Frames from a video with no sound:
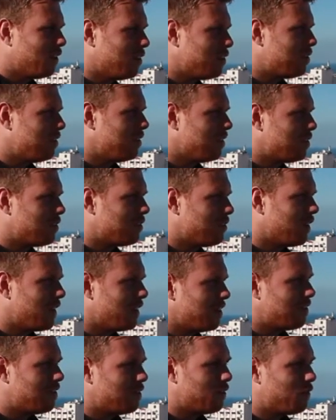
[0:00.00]
know, the
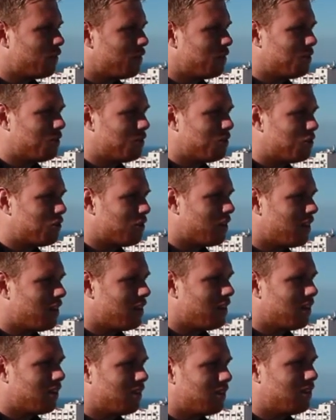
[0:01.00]
terrain's different to
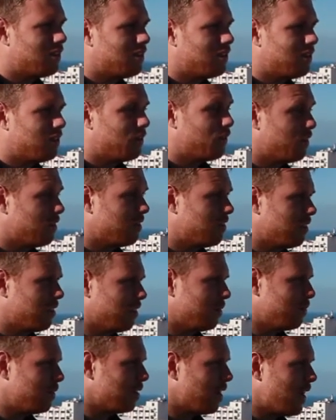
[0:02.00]
Australia,
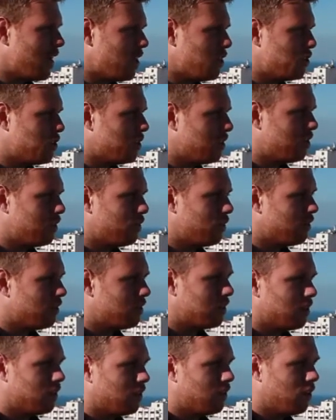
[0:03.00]
different to Asia,
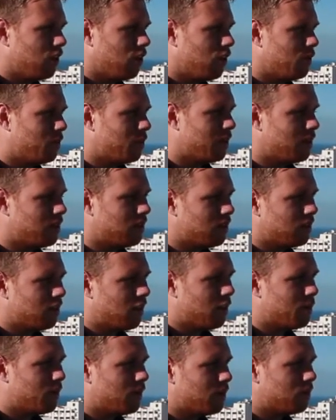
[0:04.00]
different to a lot of places that